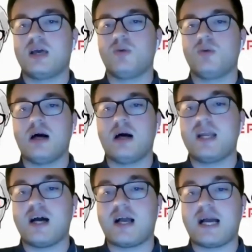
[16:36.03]
Well, I mean,
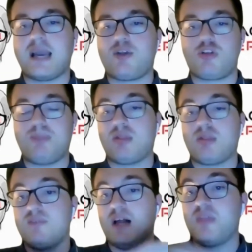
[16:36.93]
I guess just best of
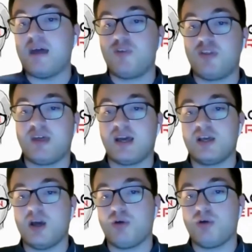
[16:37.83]
luck with everything
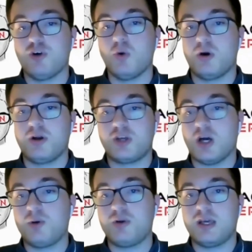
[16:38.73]
going forward,
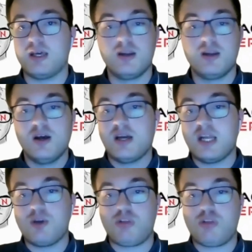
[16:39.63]
Cody, and
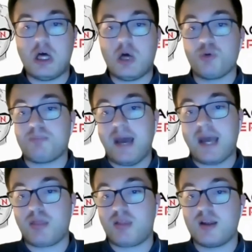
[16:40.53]
just all the
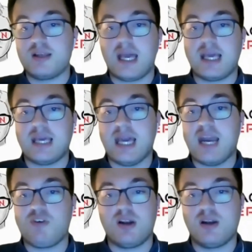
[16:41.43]
best, and take care
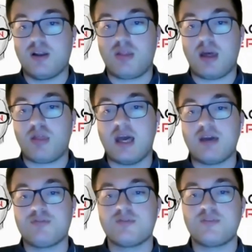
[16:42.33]
and stay safe.
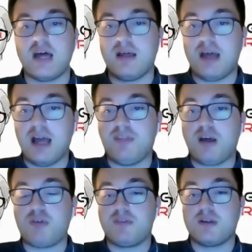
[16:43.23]
And thanks for
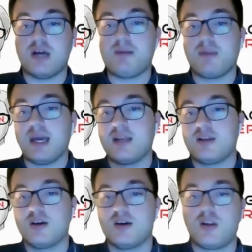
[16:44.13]
taking the time again
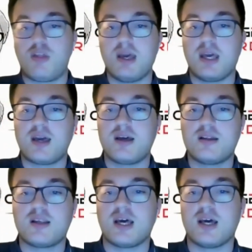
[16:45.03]
to speak
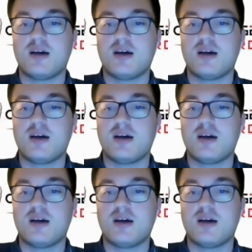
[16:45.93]
today.